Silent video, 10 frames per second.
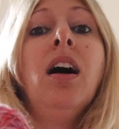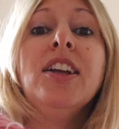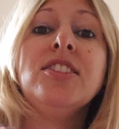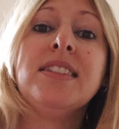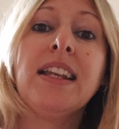I
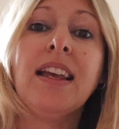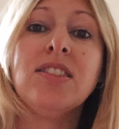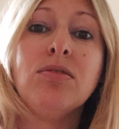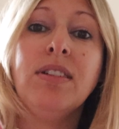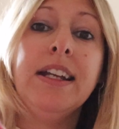just think
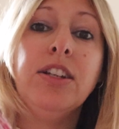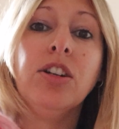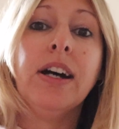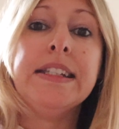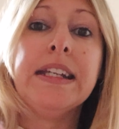that's a really good
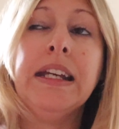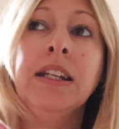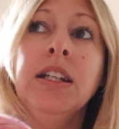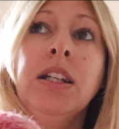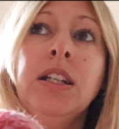idea
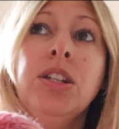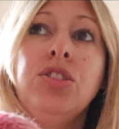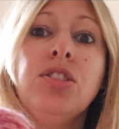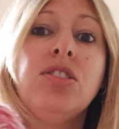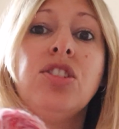
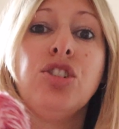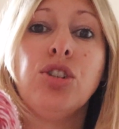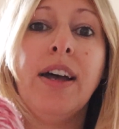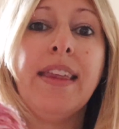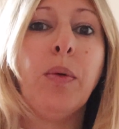just to
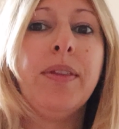try that